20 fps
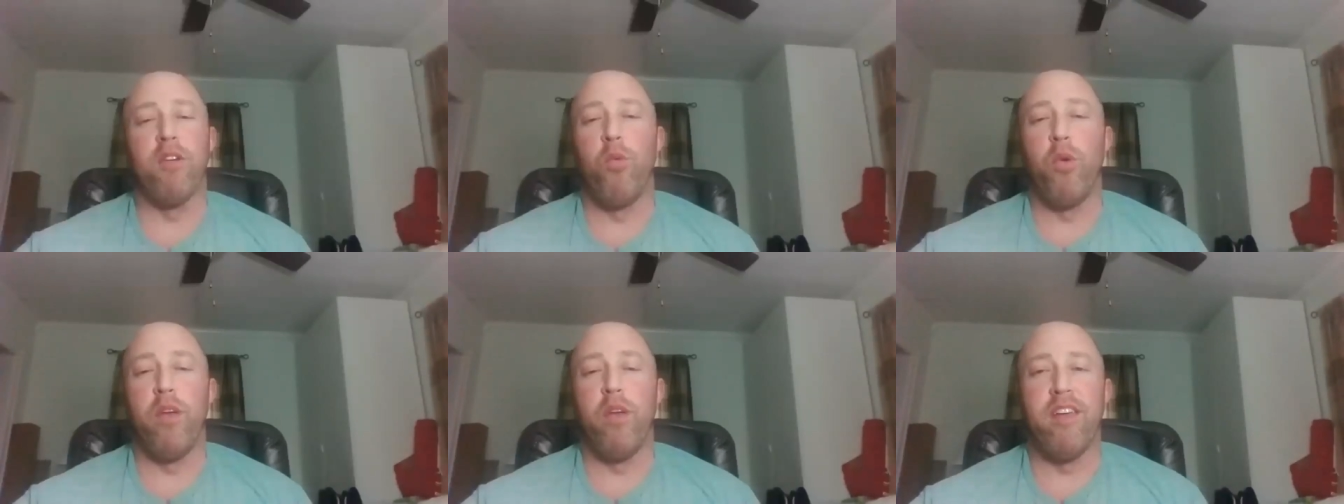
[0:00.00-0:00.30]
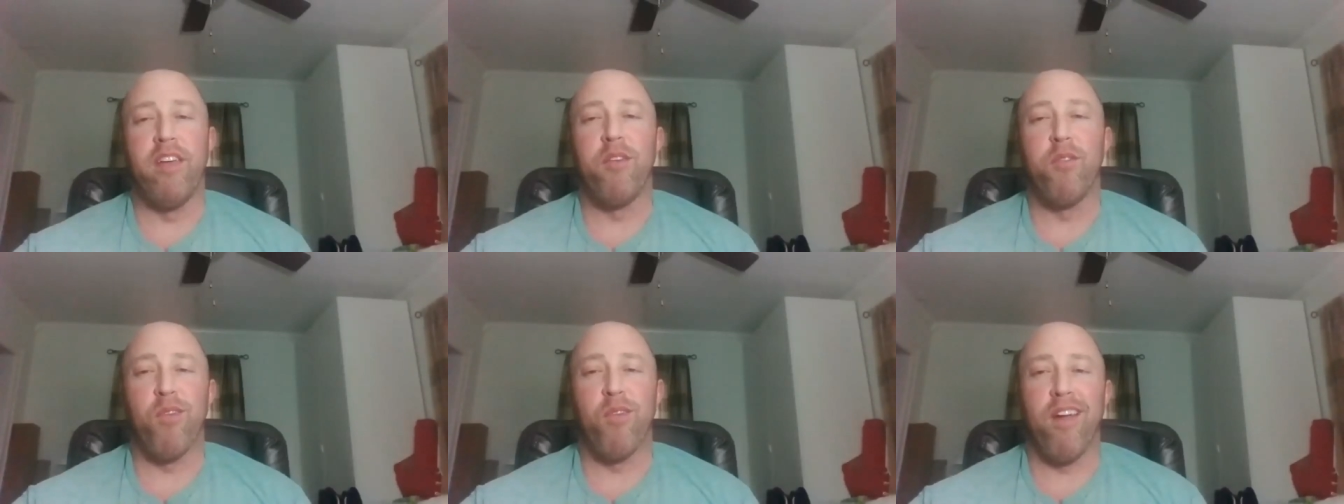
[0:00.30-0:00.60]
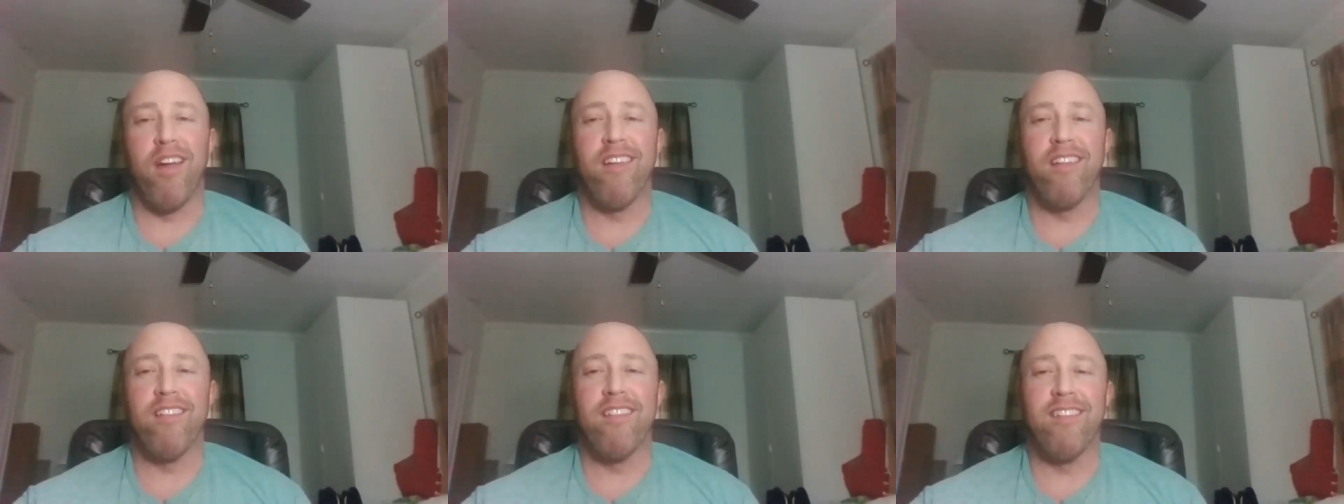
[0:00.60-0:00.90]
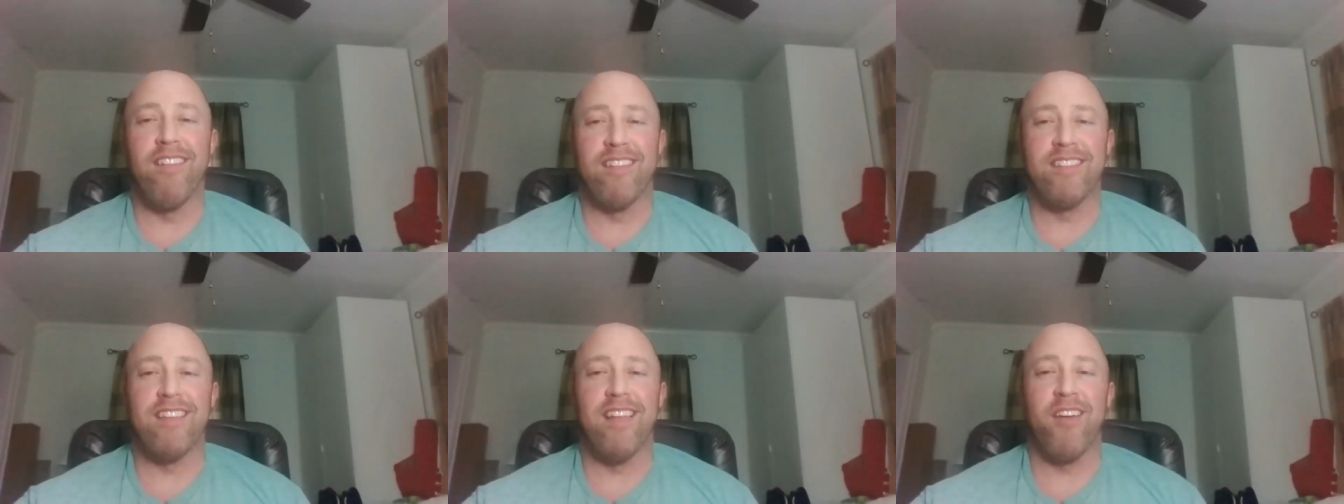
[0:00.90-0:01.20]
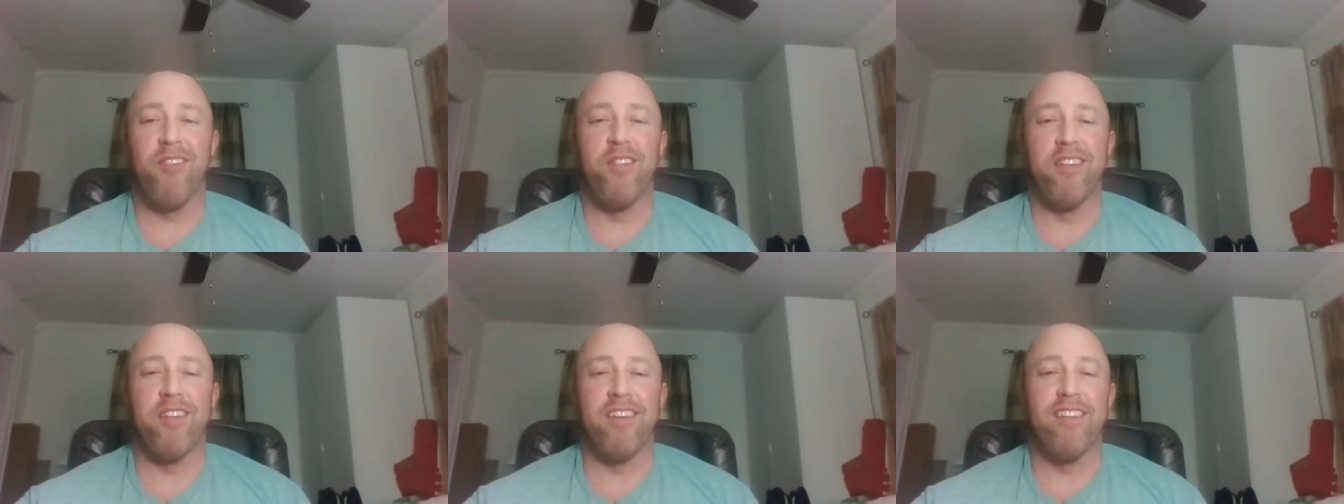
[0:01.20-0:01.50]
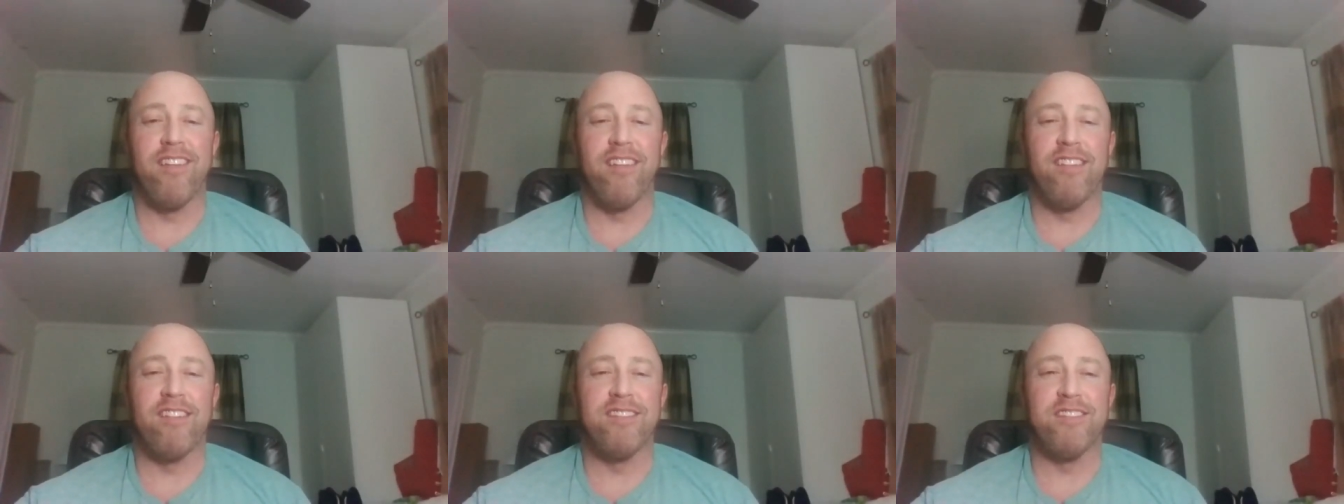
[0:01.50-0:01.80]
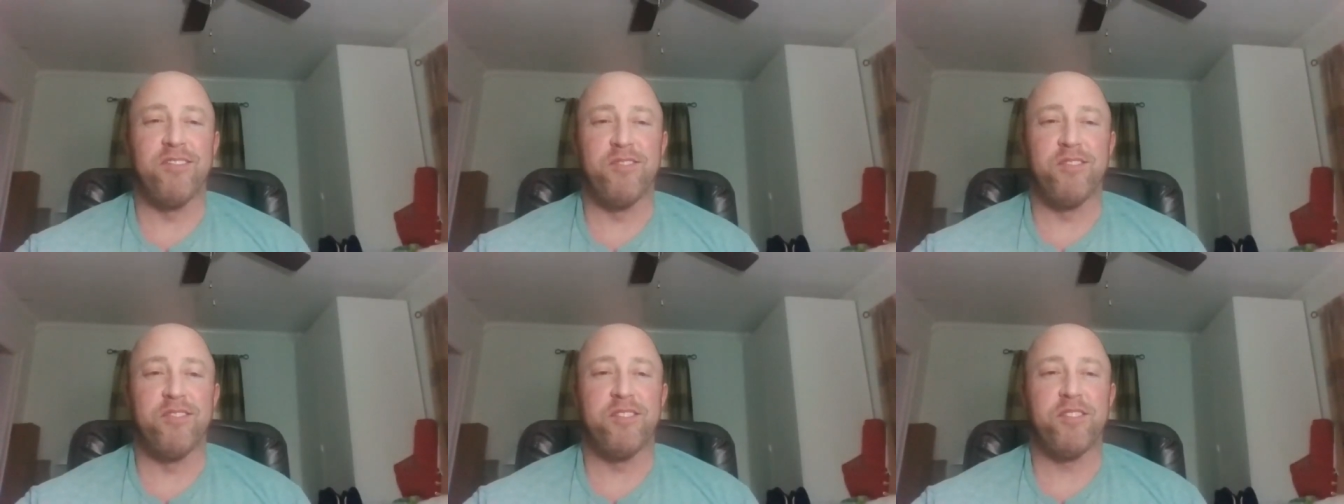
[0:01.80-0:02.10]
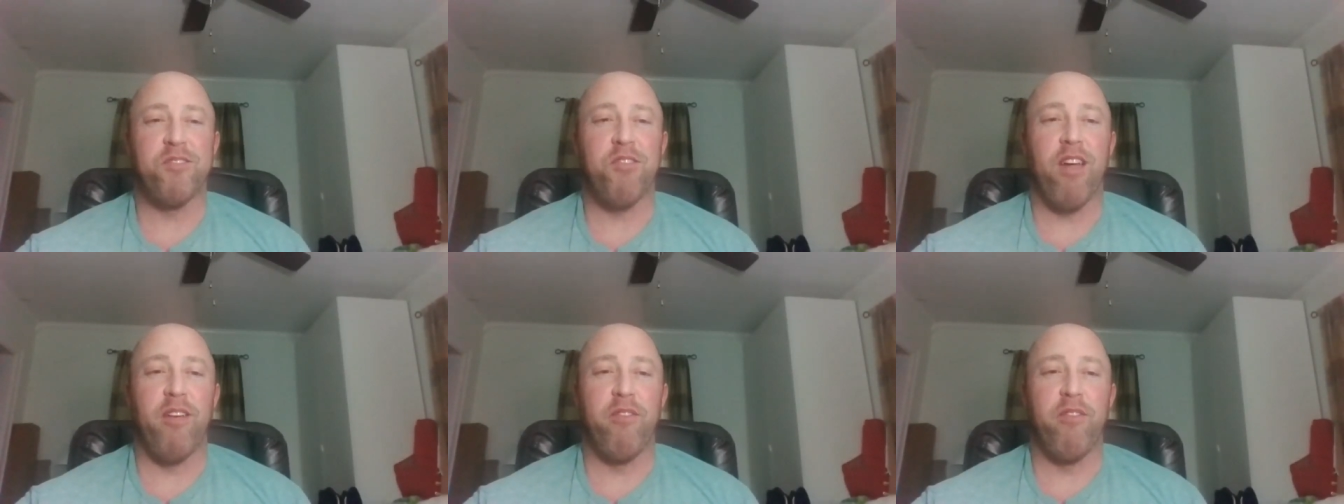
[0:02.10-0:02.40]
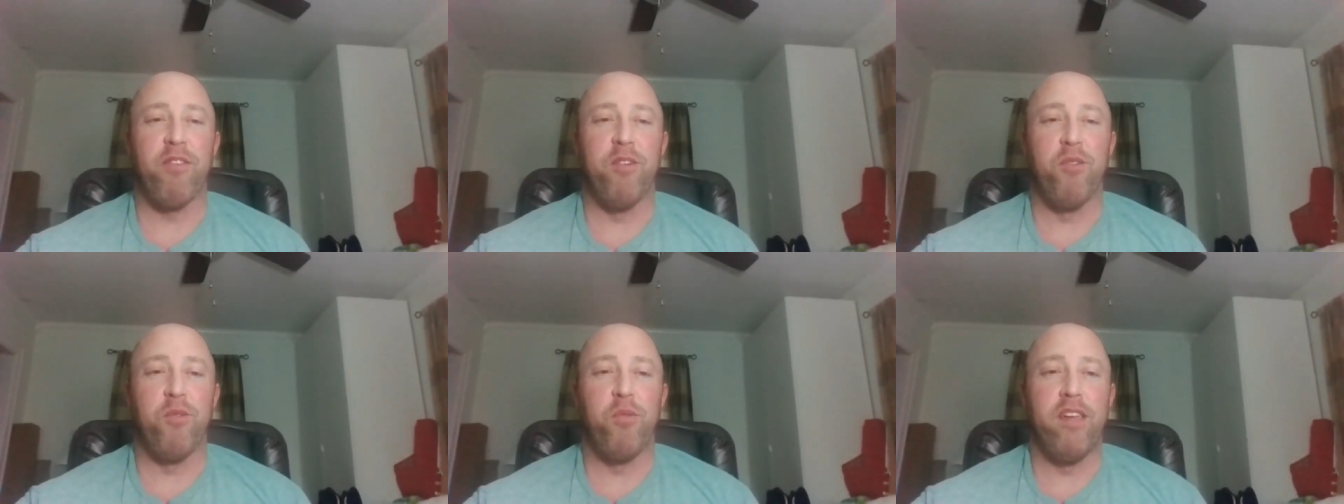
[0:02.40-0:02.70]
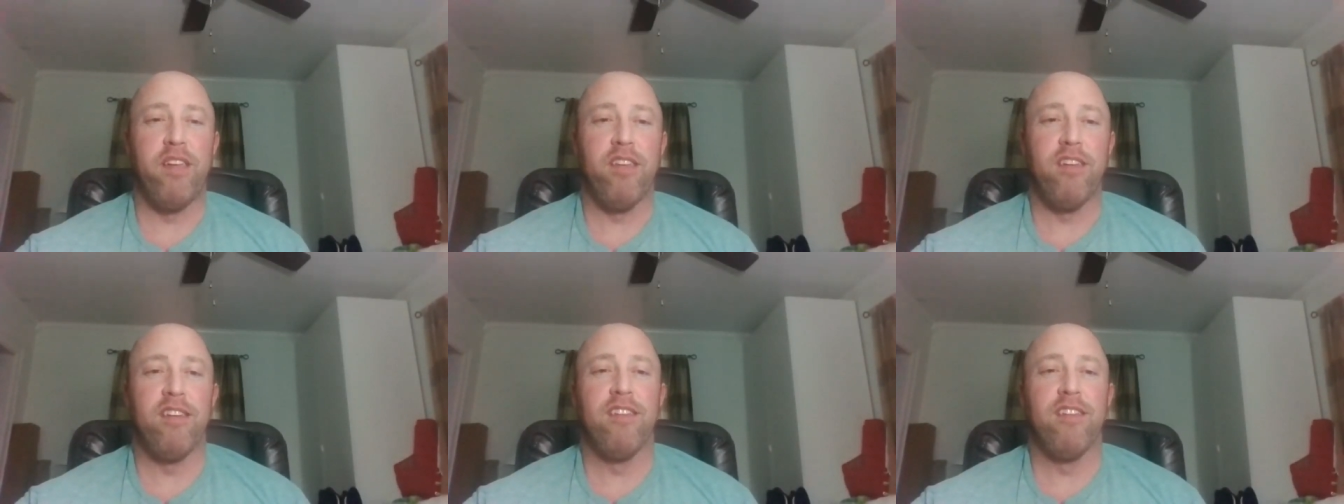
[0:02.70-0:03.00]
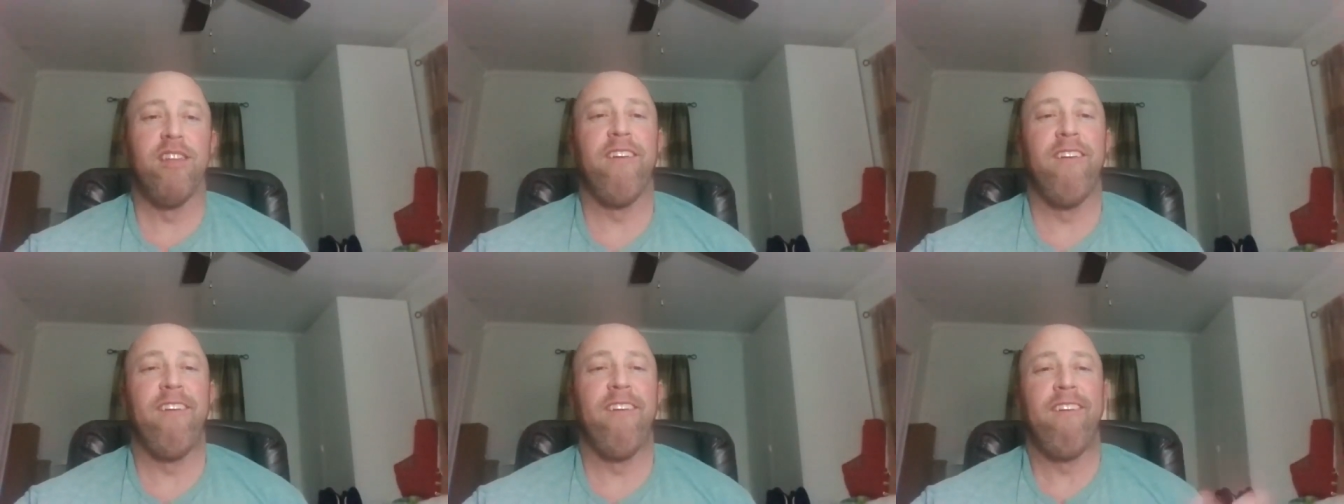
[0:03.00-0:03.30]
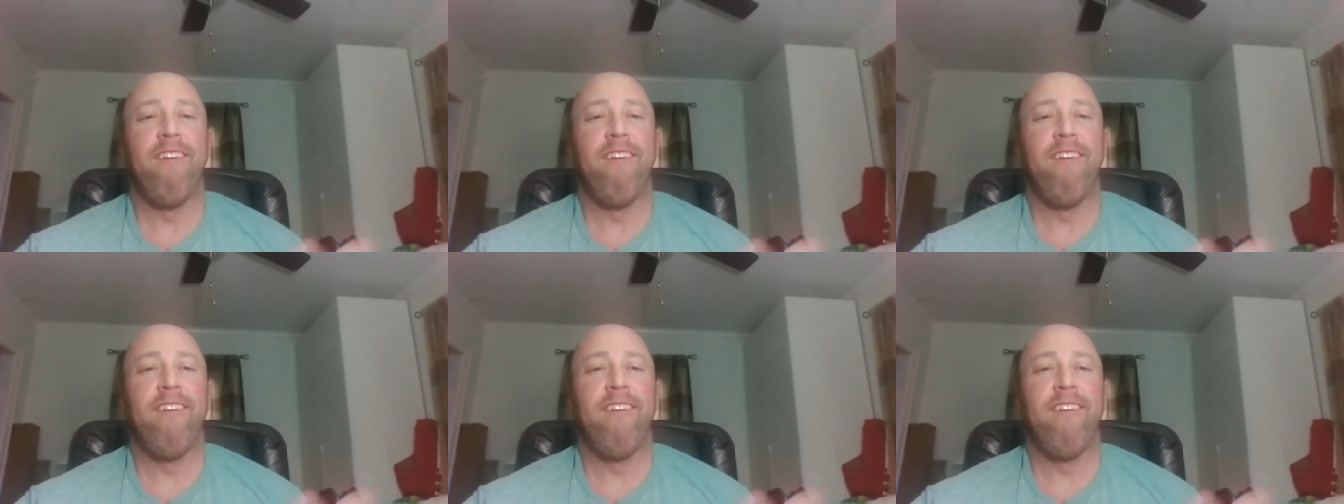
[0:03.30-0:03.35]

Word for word: a win, right? Is that what it is? You're just craving a win.